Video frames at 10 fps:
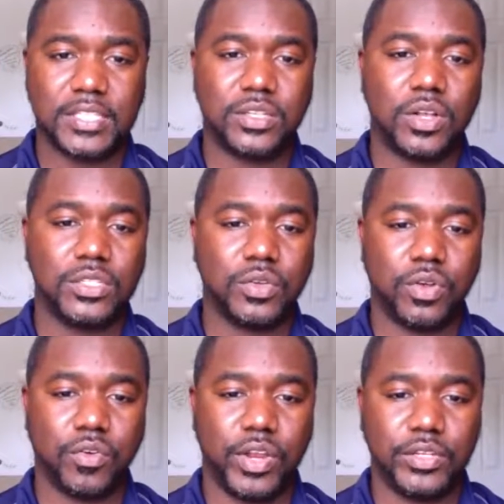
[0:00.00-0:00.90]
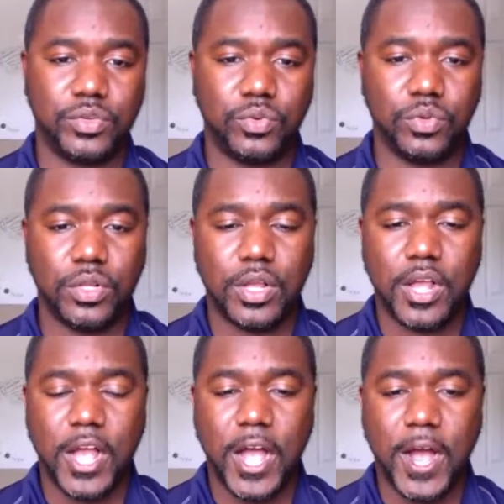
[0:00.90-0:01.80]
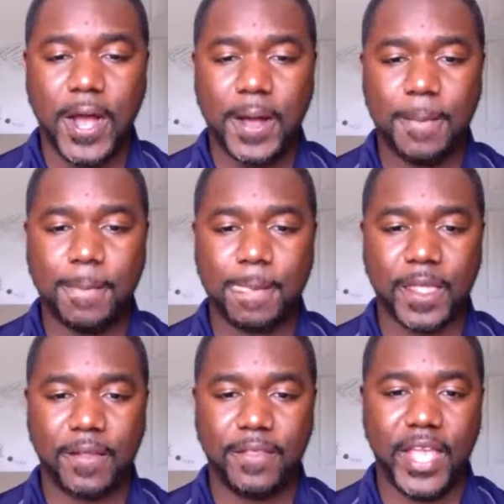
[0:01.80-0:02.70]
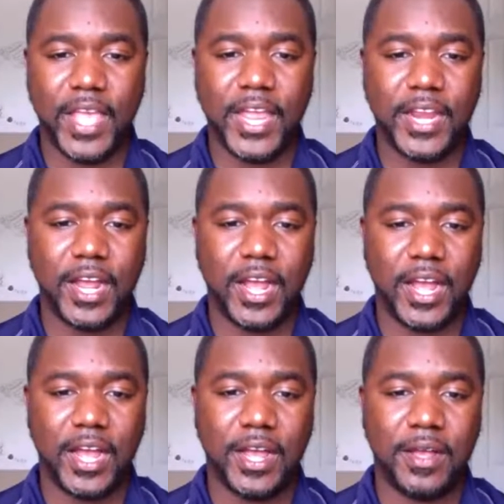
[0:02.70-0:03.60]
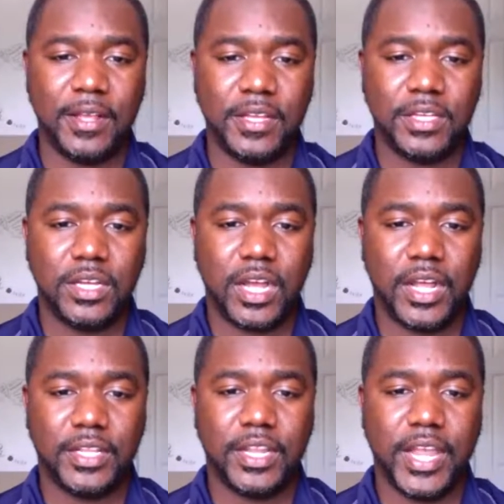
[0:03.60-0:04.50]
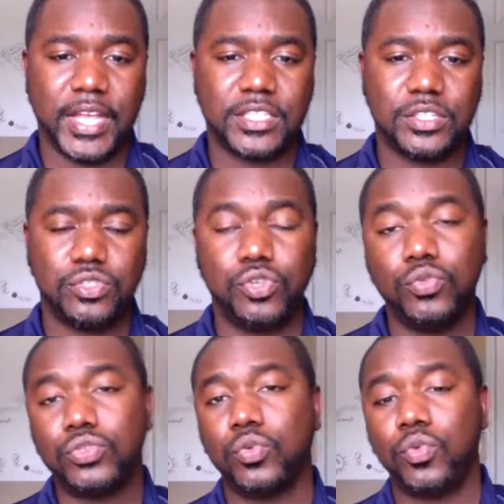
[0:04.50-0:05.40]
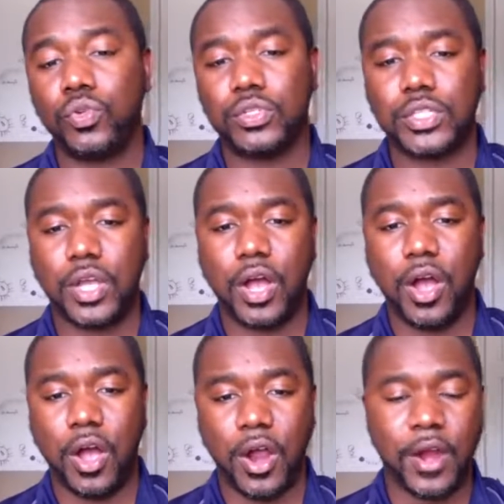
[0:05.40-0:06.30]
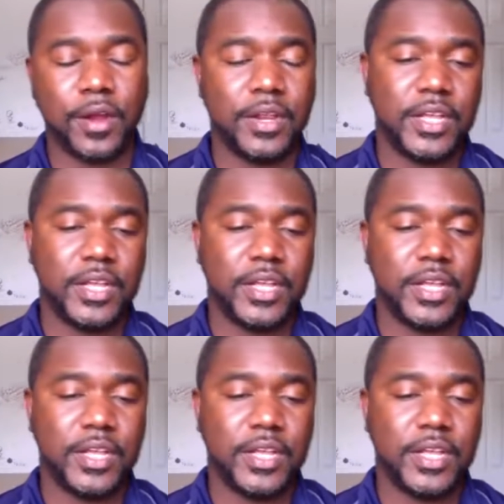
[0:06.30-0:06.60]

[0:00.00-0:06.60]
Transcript: also a great tool. Then the next two tools are